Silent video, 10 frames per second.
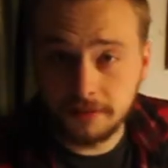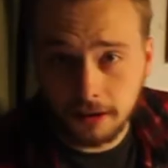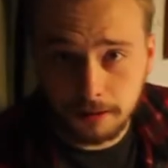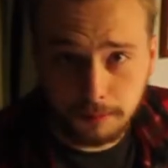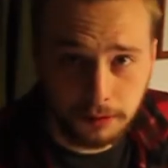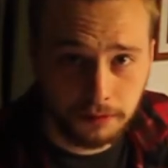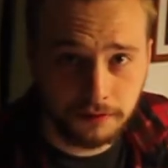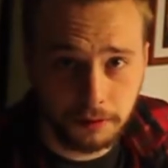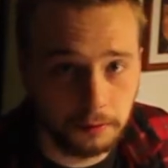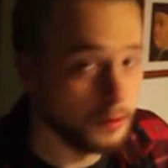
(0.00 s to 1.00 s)
very
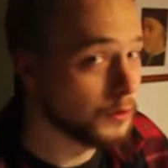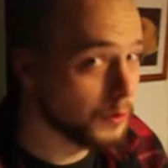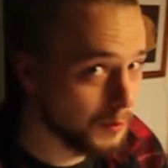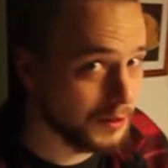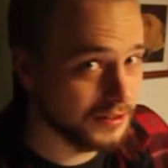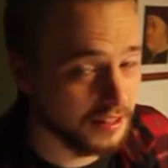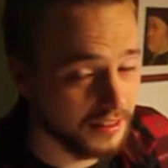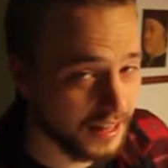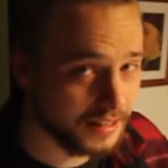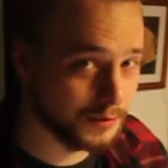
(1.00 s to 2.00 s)
beautiful, almost
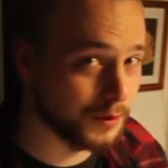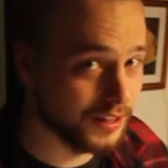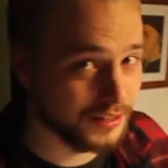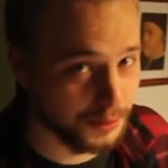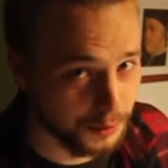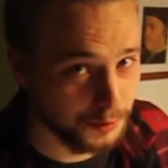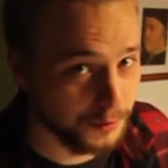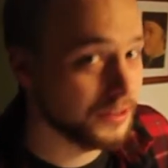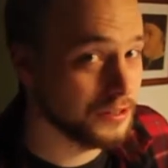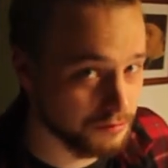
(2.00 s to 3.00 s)
like that's why it's
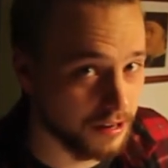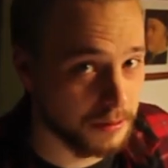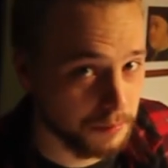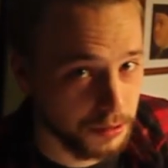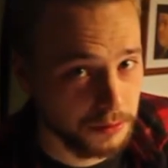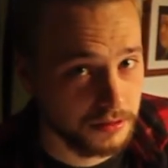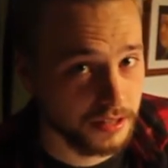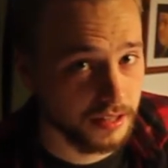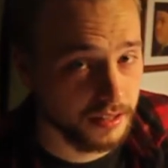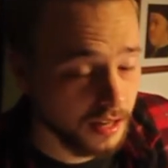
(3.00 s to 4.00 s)
called The Great
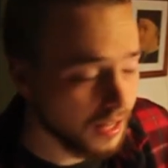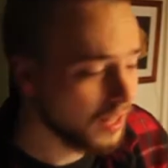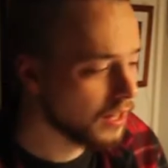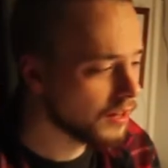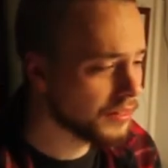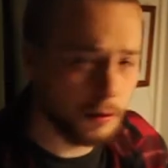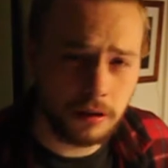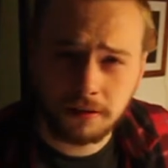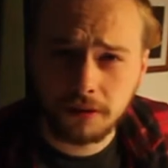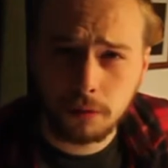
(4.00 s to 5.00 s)
Beauty. There were
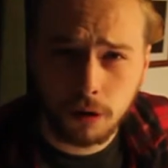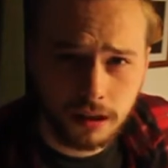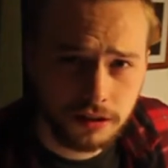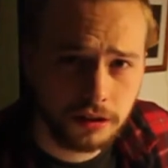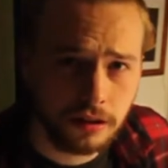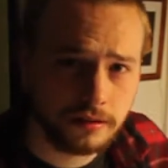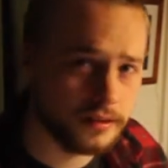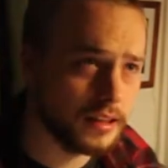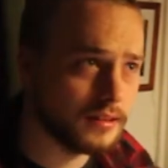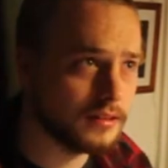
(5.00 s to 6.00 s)
a few wide shots,
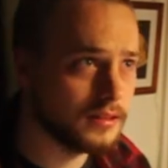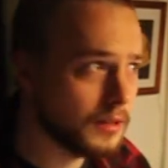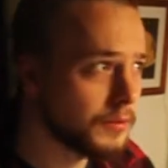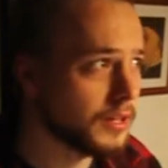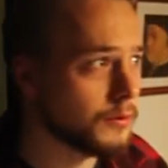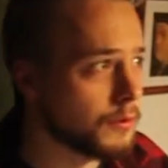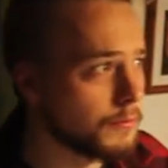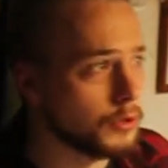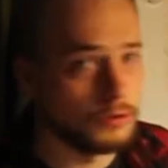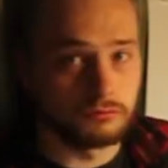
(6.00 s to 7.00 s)
they seemingly were
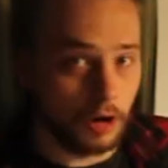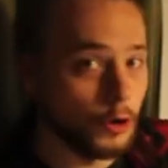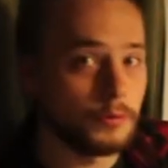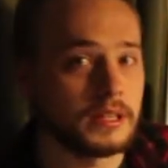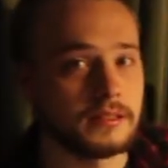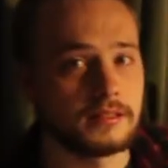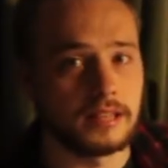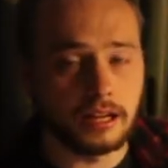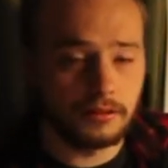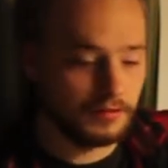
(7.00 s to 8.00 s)
more Rome
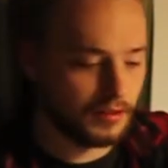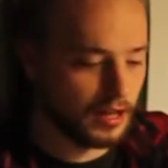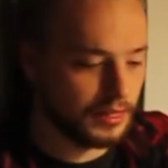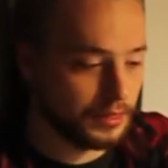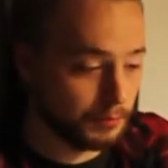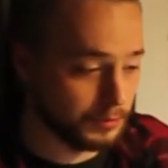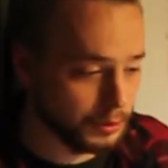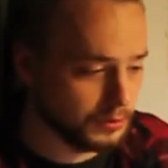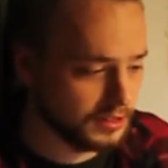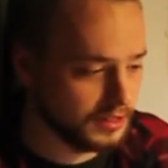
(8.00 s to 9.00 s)
itself and the
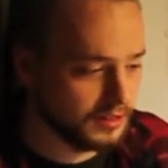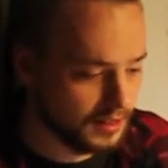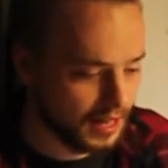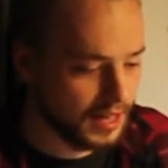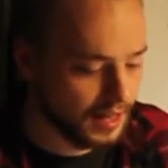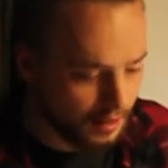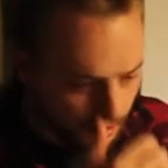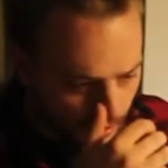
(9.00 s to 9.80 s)
beauty there.